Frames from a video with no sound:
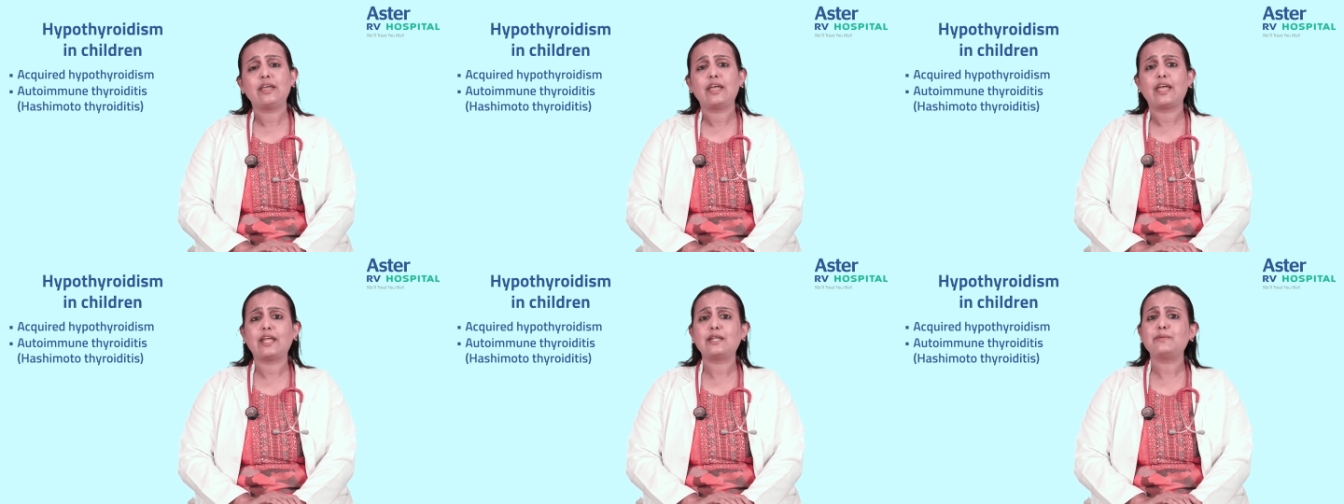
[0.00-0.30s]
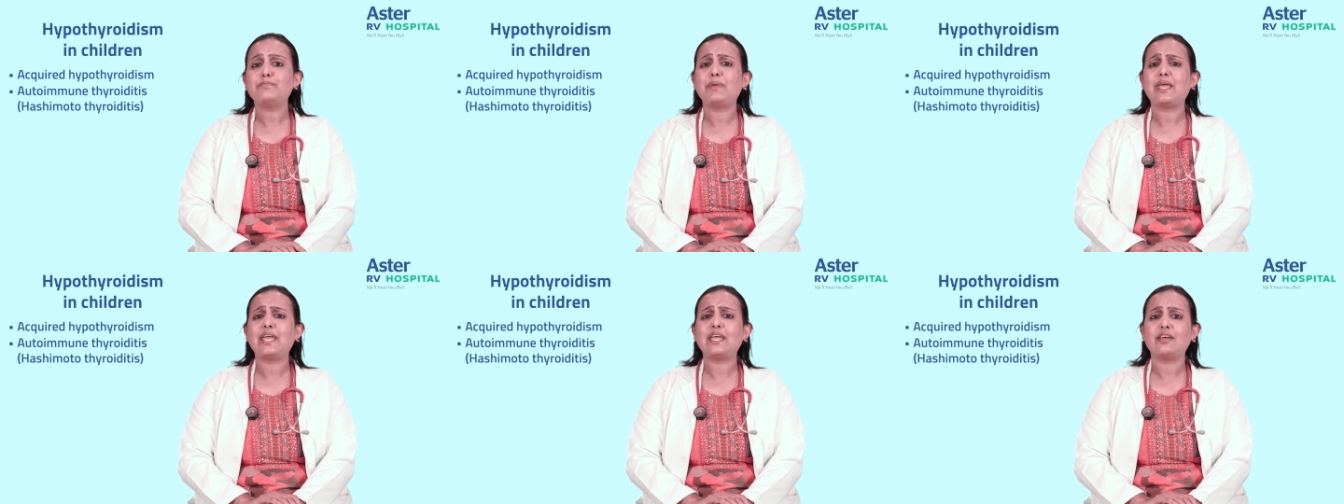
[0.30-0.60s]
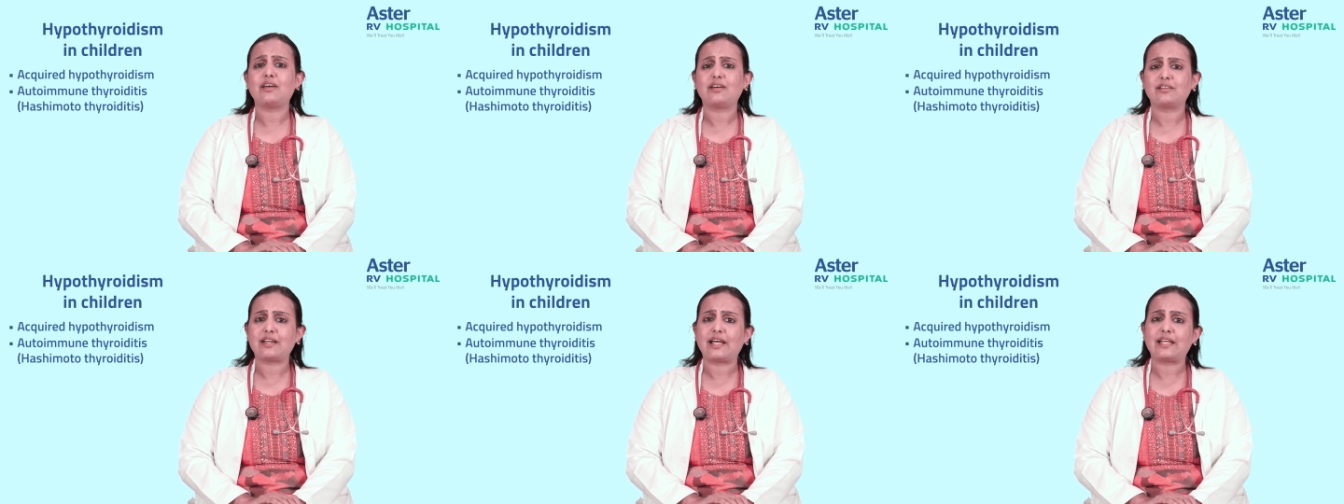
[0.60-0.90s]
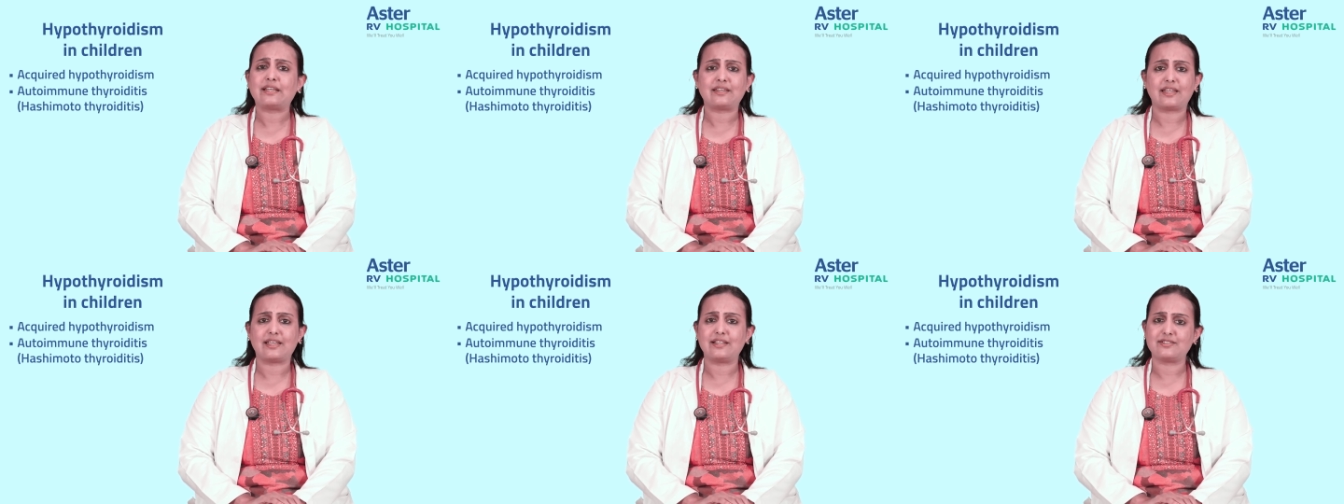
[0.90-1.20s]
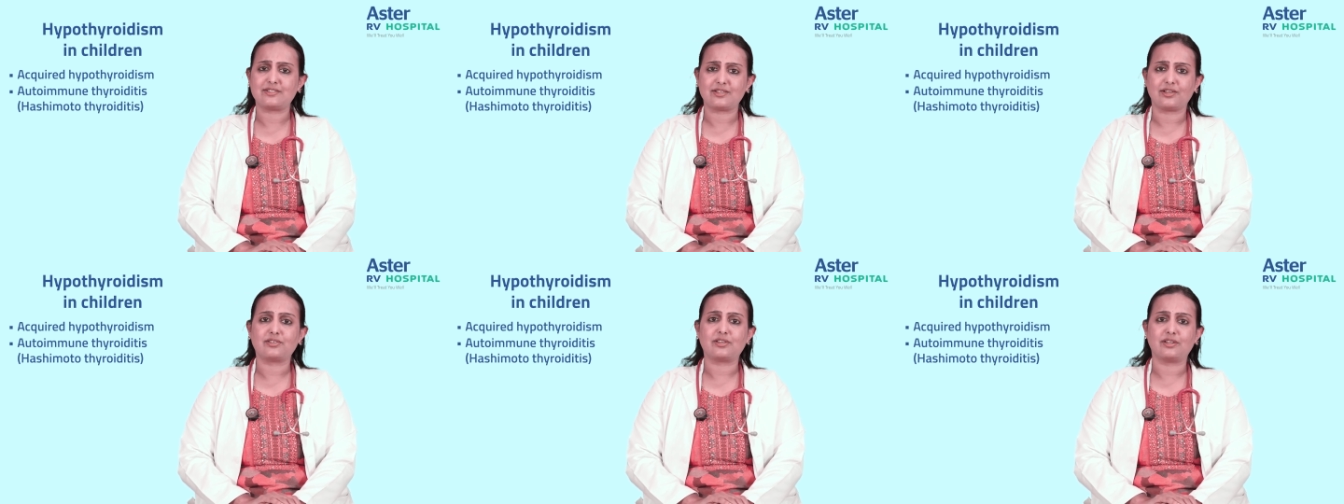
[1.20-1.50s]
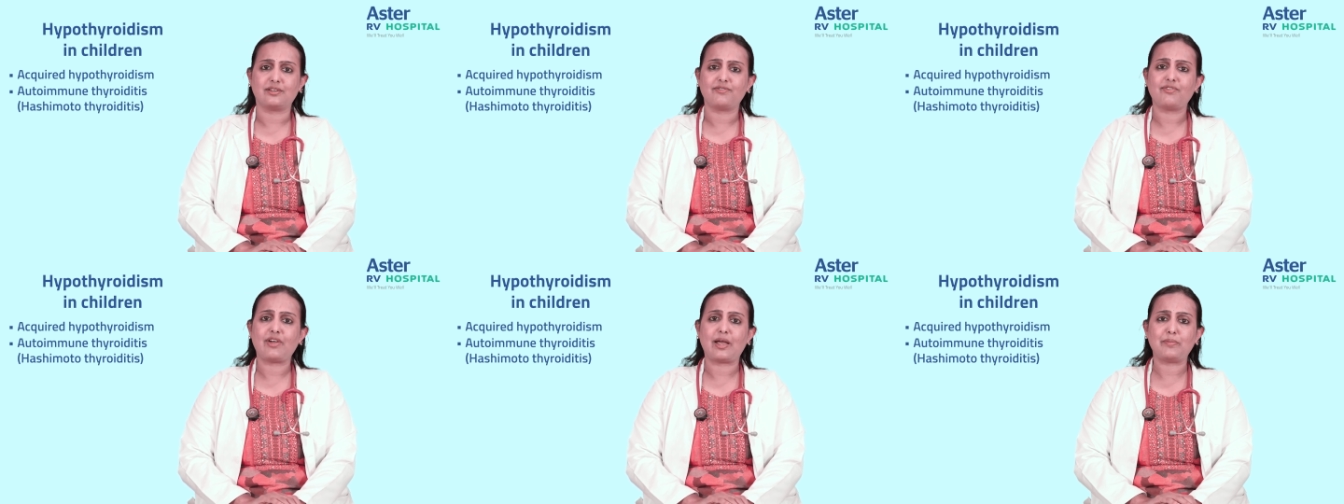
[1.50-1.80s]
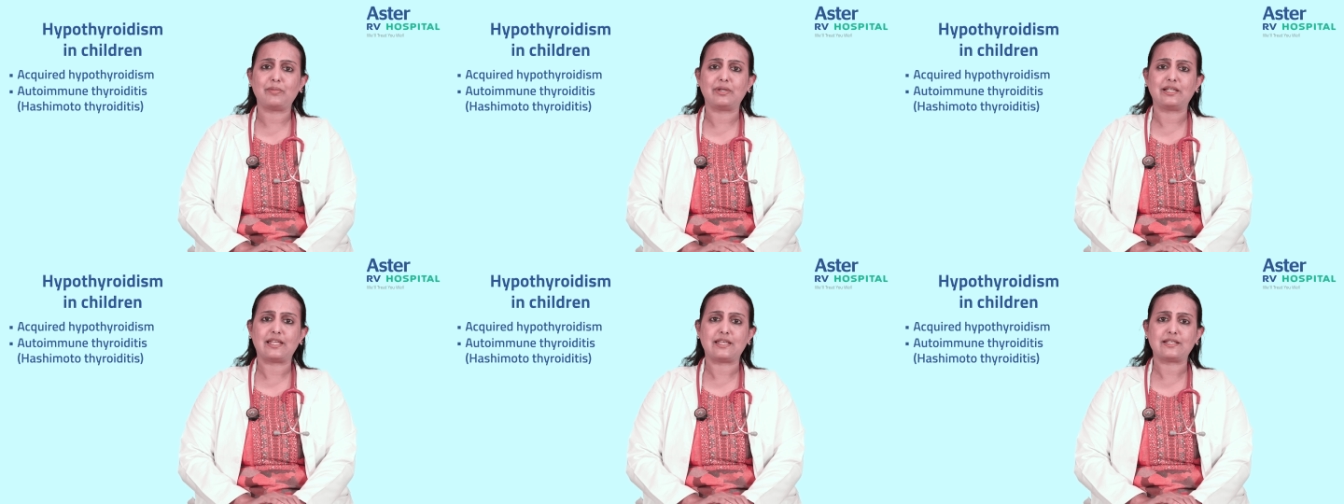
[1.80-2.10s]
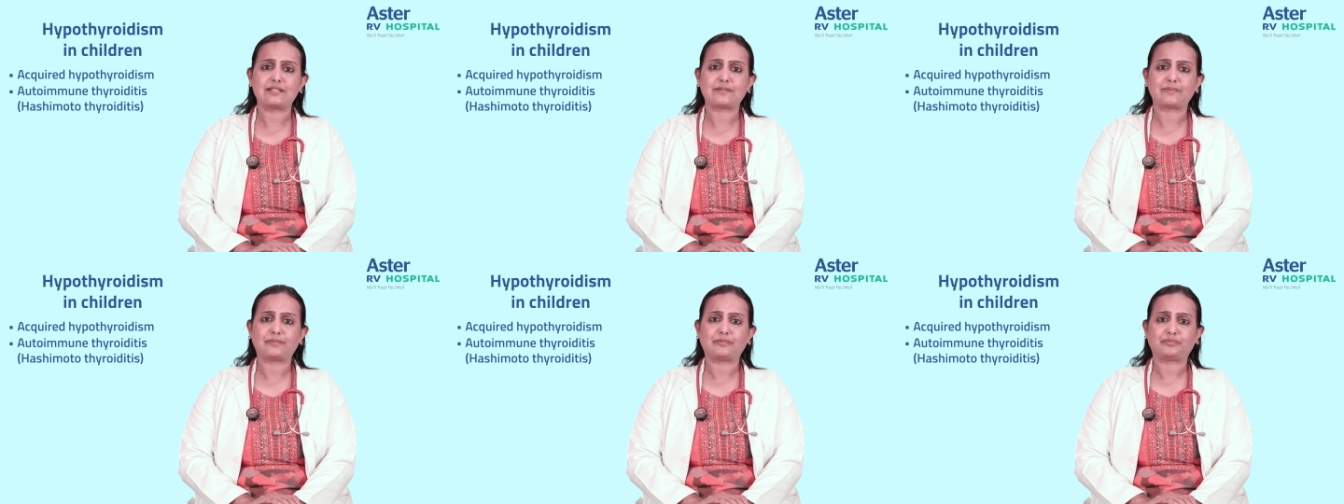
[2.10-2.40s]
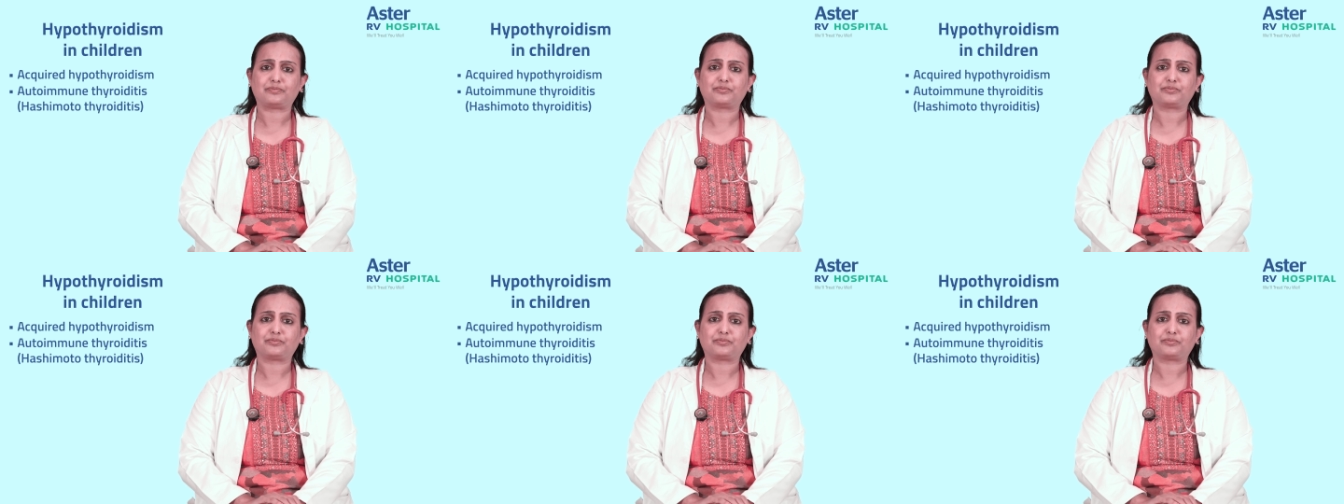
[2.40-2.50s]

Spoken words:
it may run in certain families.